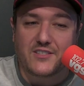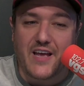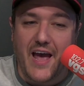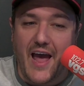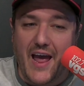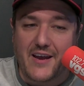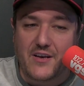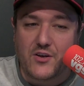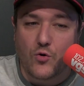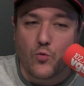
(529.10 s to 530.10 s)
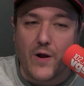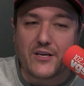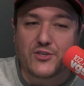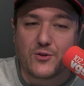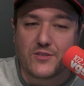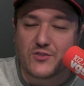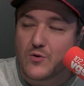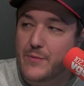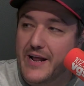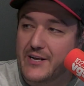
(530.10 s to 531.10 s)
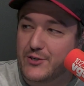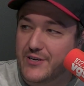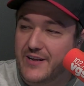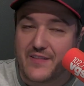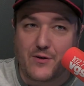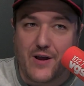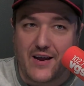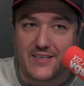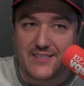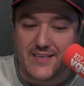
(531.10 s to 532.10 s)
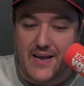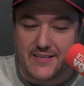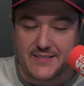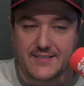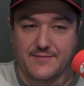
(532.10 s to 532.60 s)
to end racial discrimination in the United States?